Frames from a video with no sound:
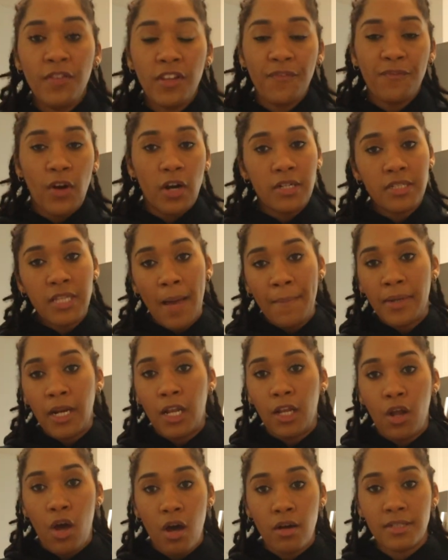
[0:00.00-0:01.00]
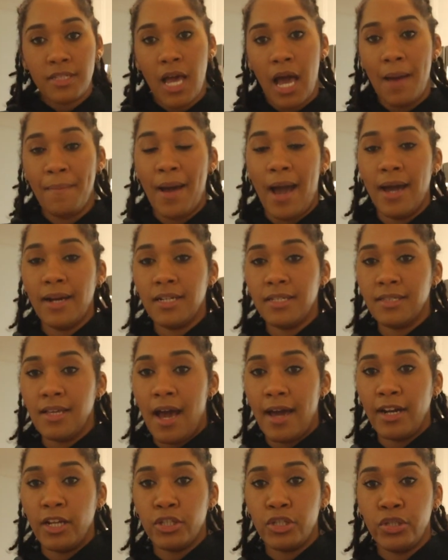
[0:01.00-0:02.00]
for the first time in a long time, I
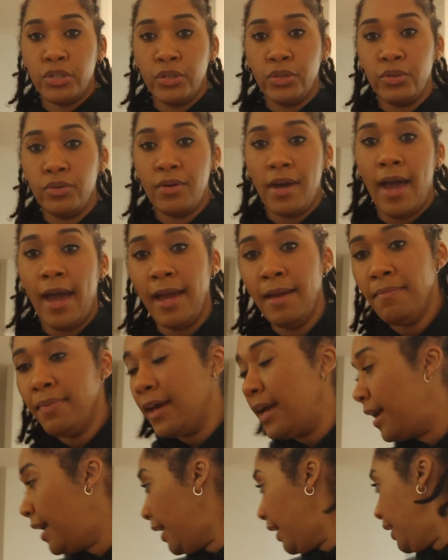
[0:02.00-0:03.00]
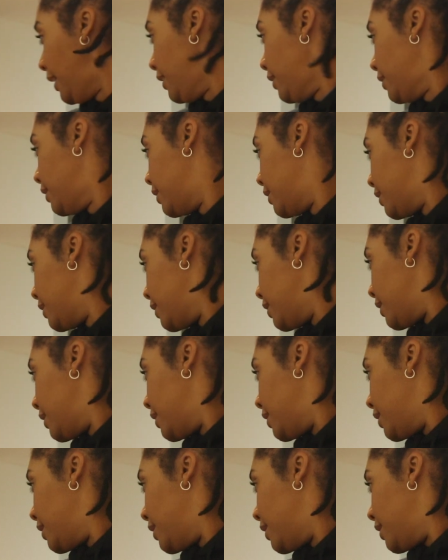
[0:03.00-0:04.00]
decided to, hey Bean,
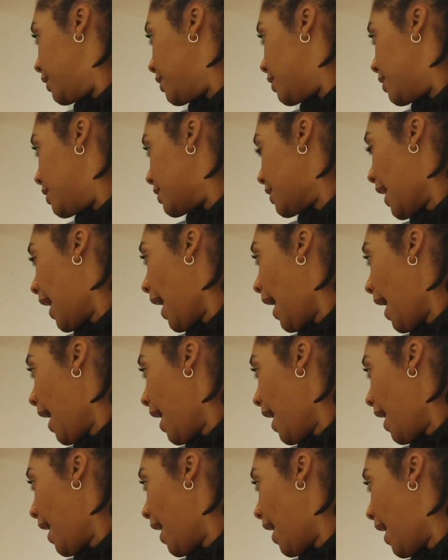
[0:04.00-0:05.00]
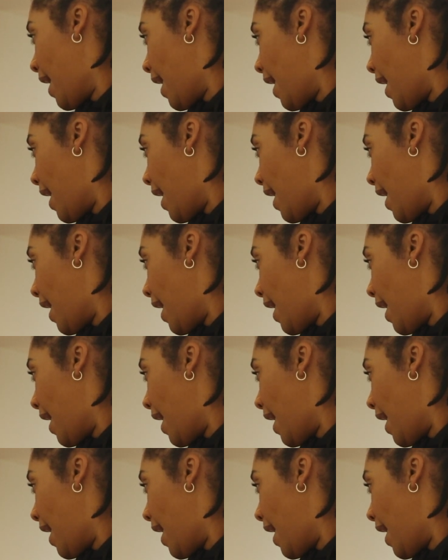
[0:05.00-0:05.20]
say hi.